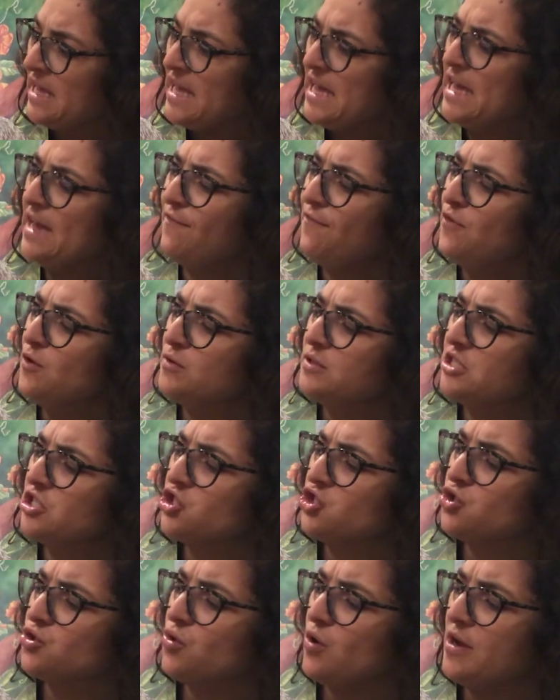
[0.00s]
If you
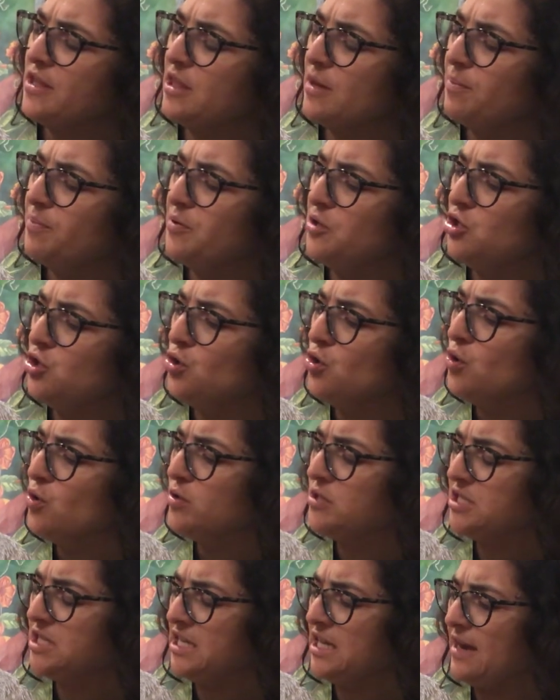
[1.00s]
destroy the
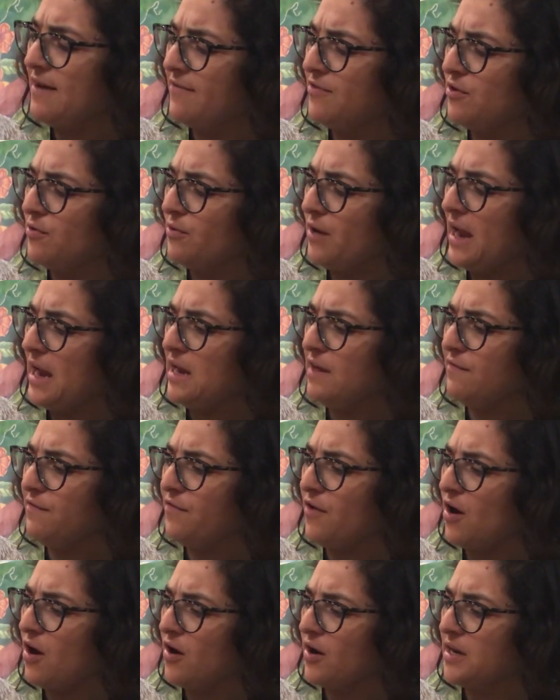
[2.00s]
beauty of the
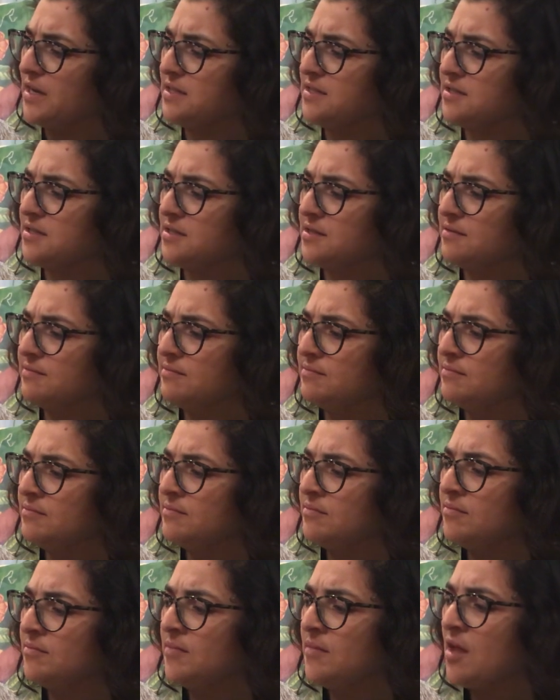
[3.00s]
rainforest,
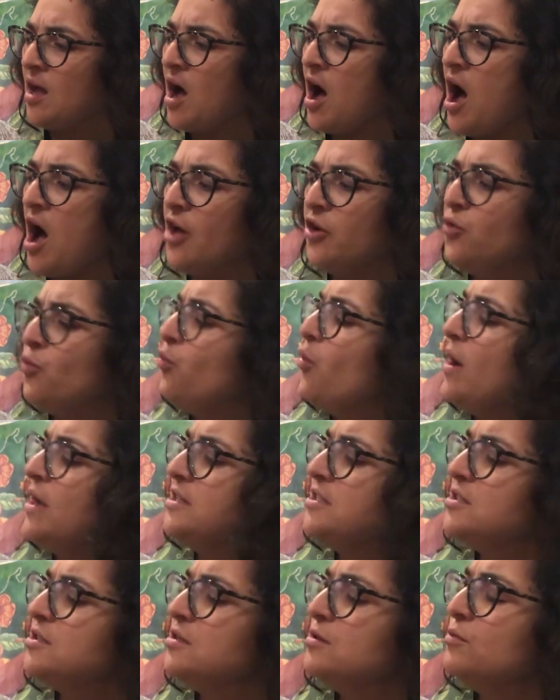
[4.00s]
on
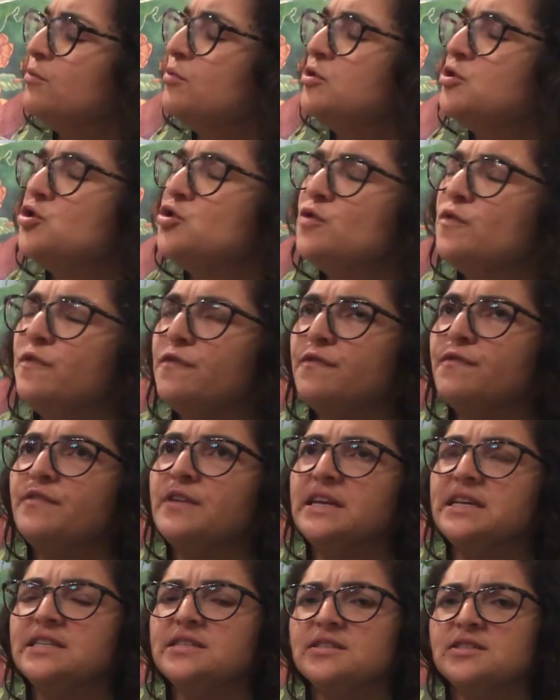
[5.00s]
what would you
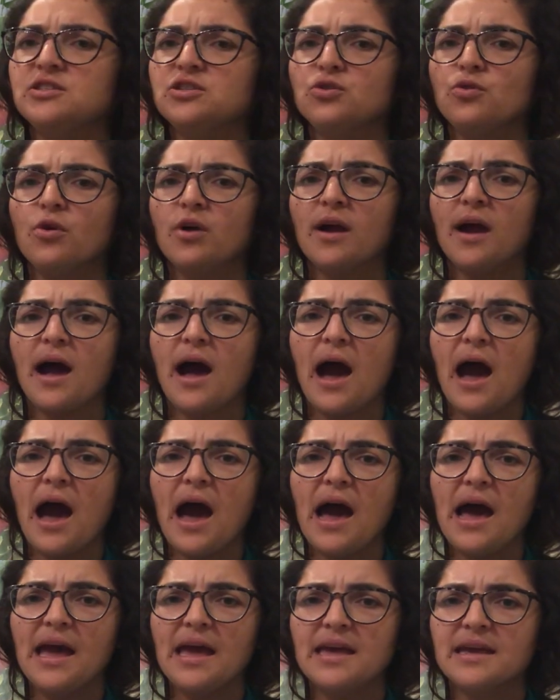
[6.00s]
feast your
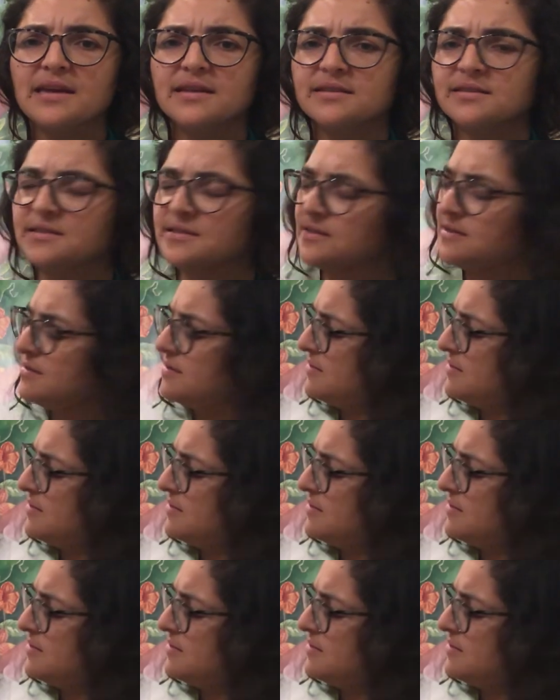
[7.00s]
eyes?"